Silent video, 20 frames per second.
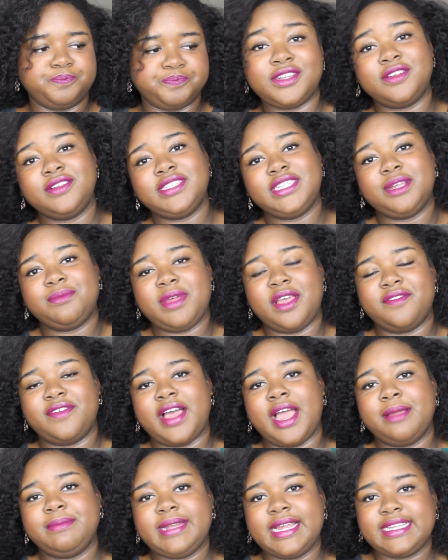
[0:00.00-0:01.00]
The Don't Teal My
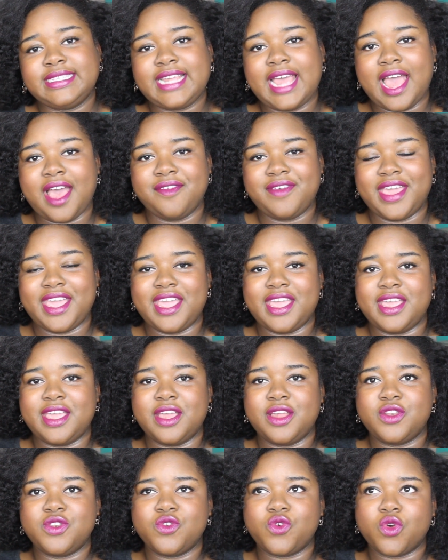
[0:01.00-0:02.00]
Vibe does have
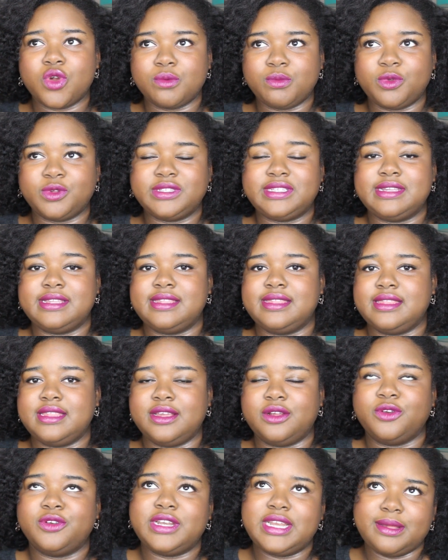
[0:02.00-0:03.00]
a normal to,
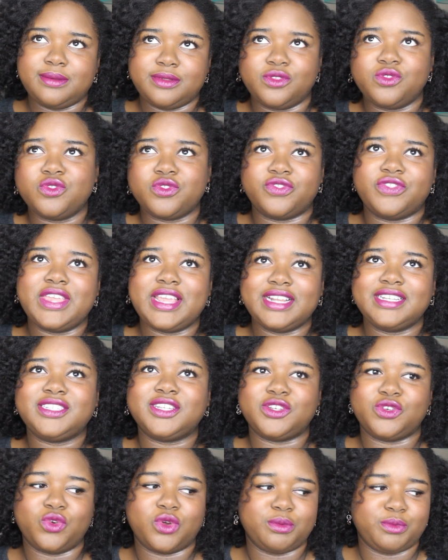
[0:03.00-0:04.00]
or thin
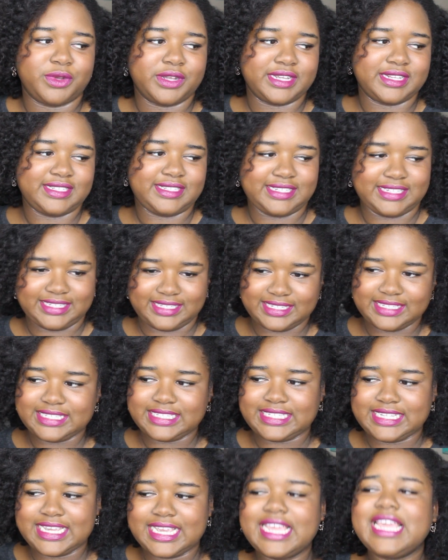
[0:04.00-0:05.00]
to normal
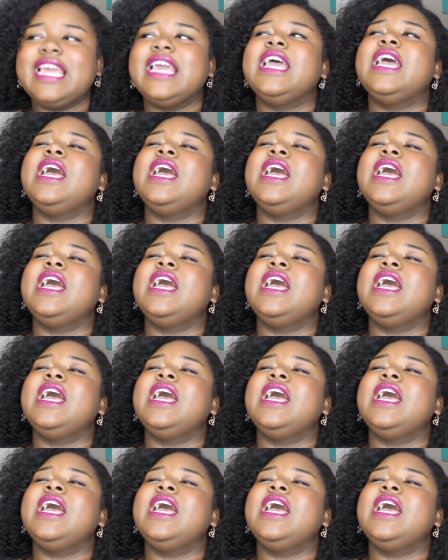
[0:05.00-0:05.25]
consistency.